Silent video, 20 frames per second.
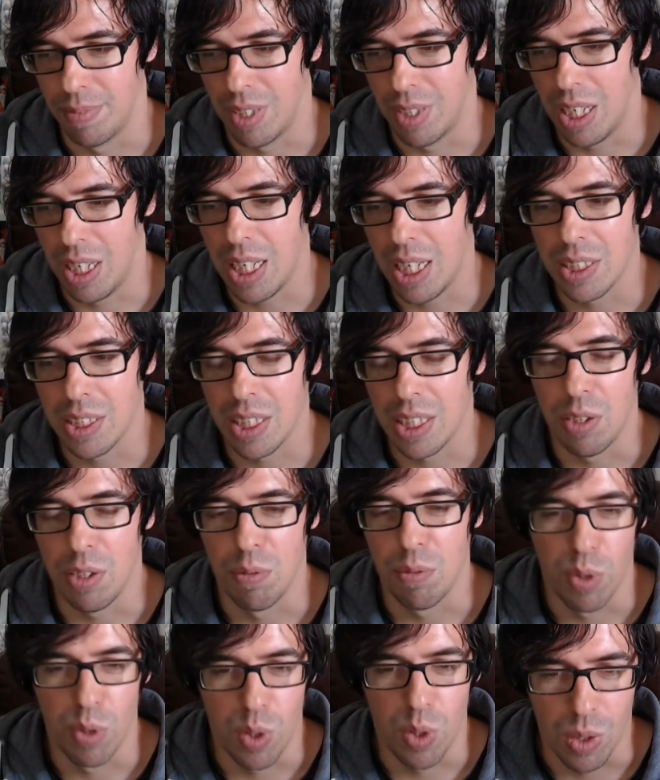let's say
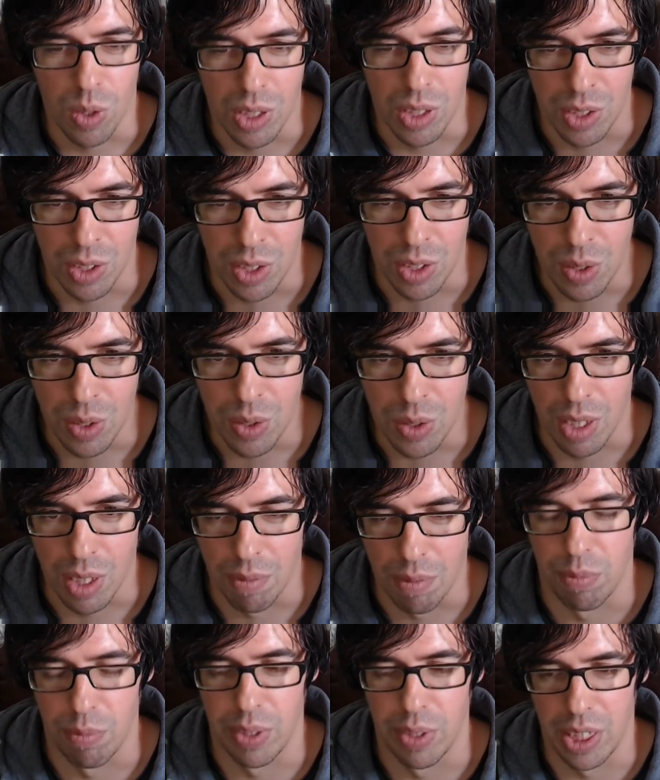you've forgotten to do
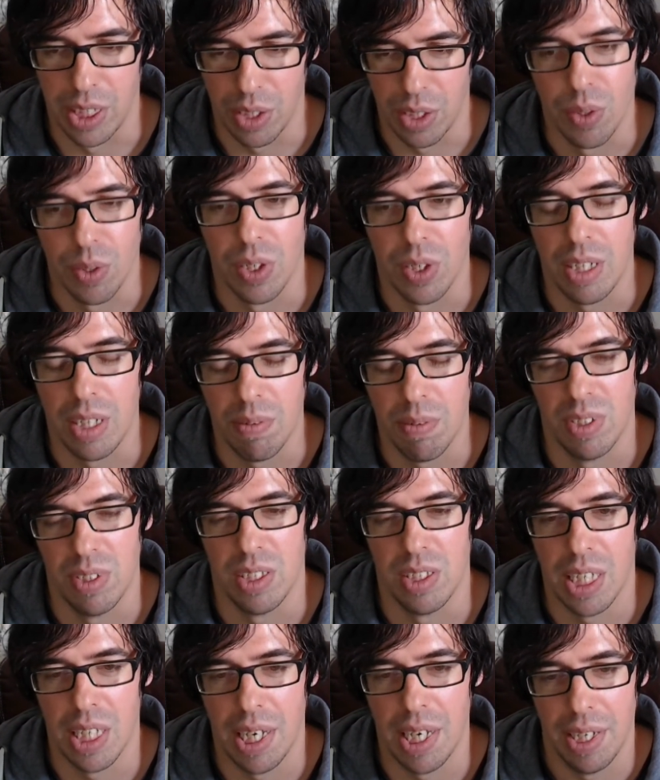something, you could even
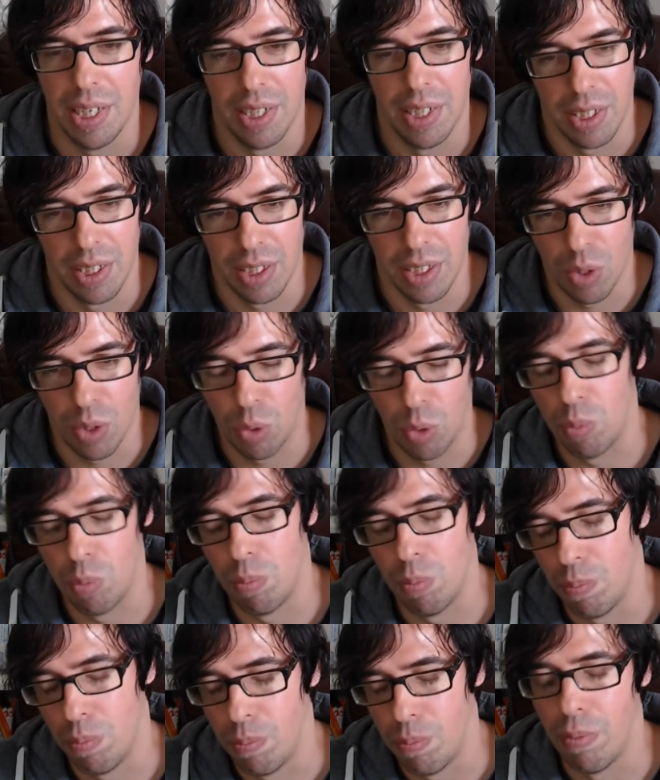say like, "Oh,
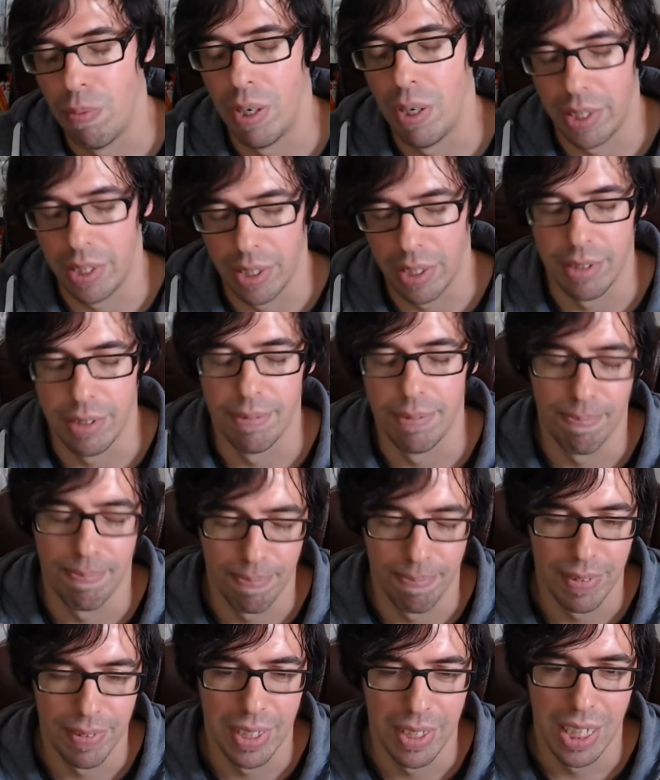bugger,
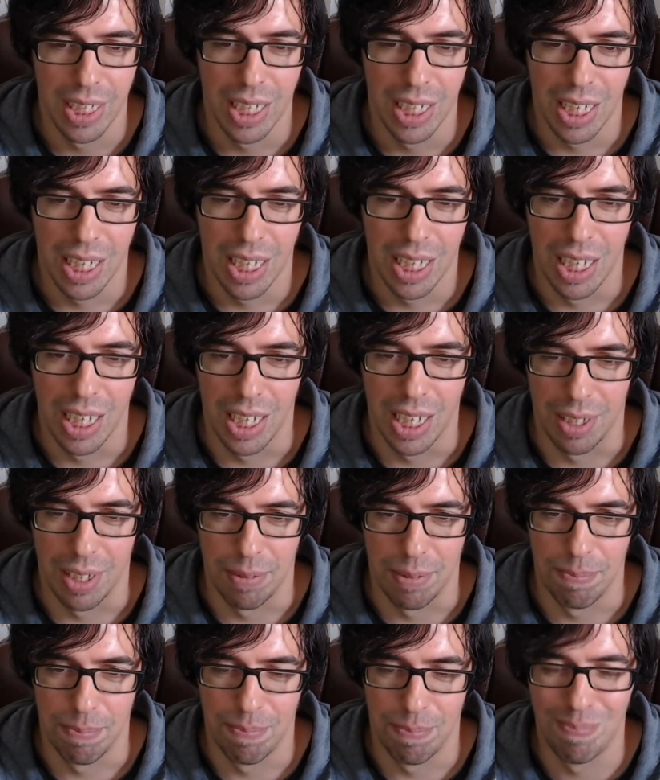
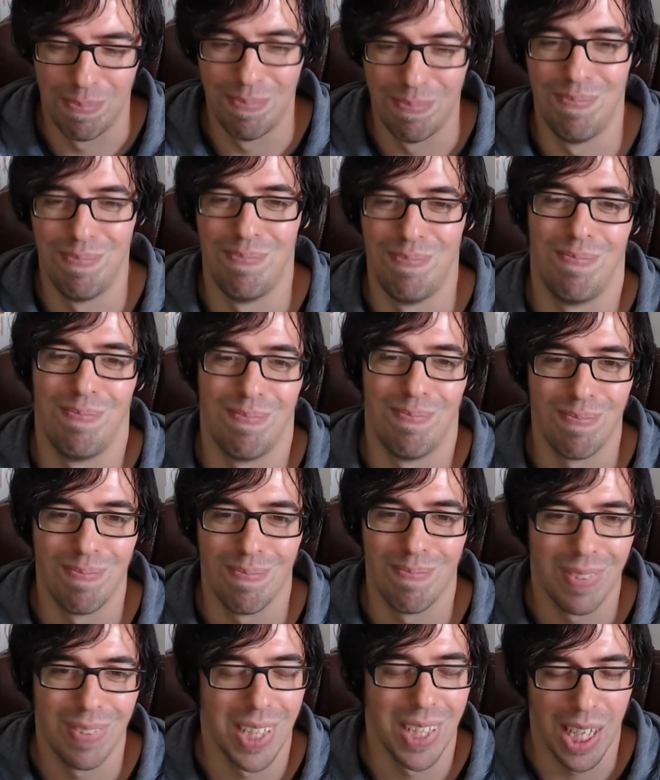um,
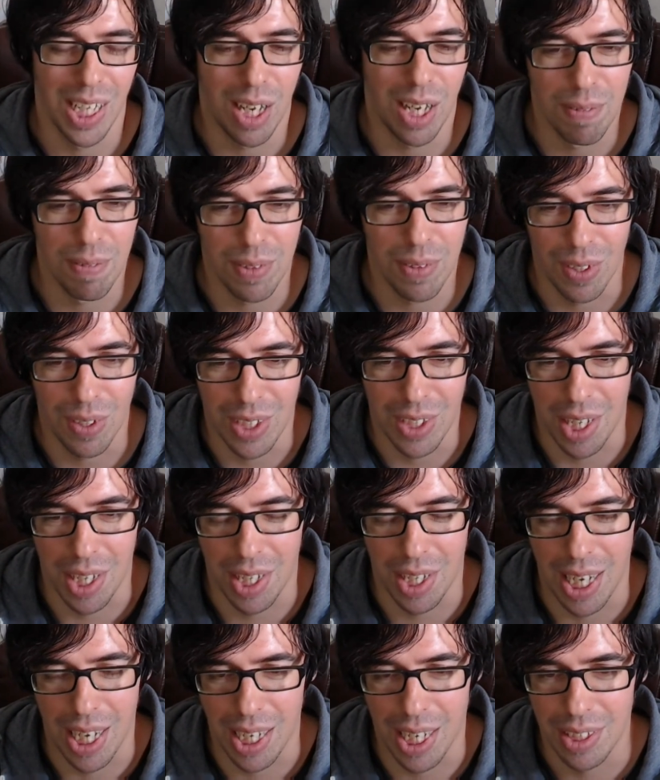I've not done
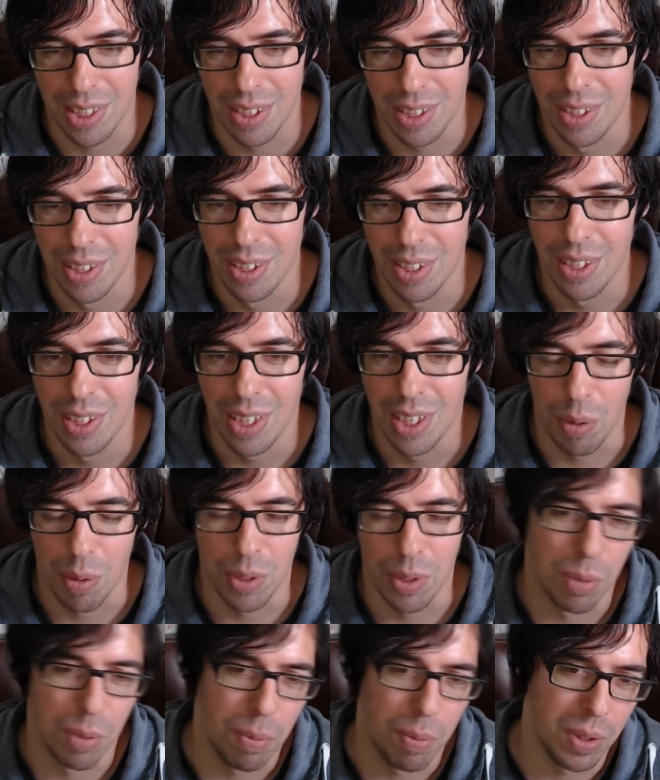that. I
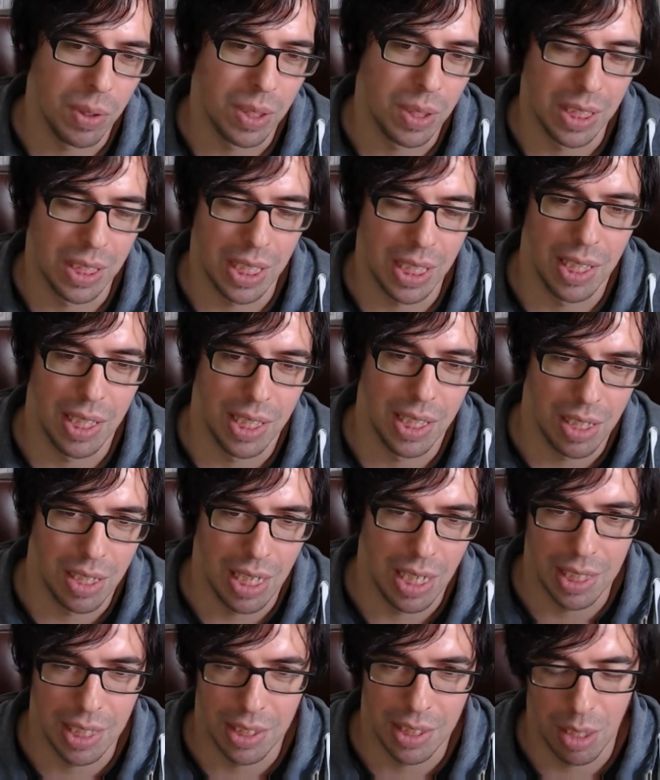was supposed to send this
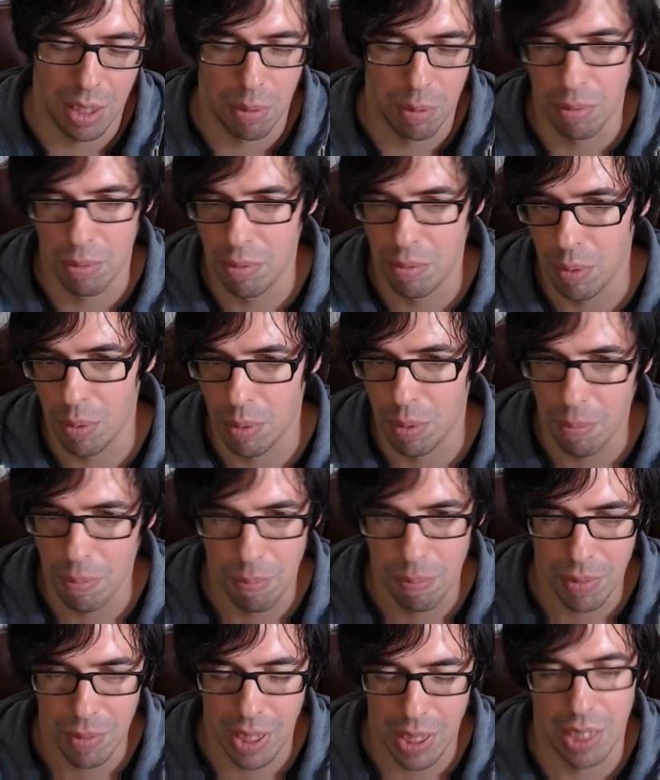letter before
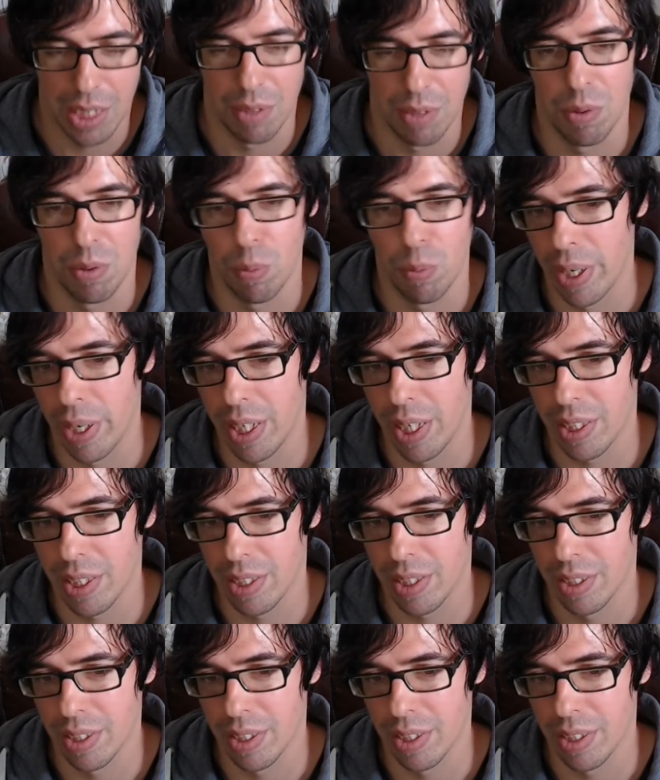the end of the week."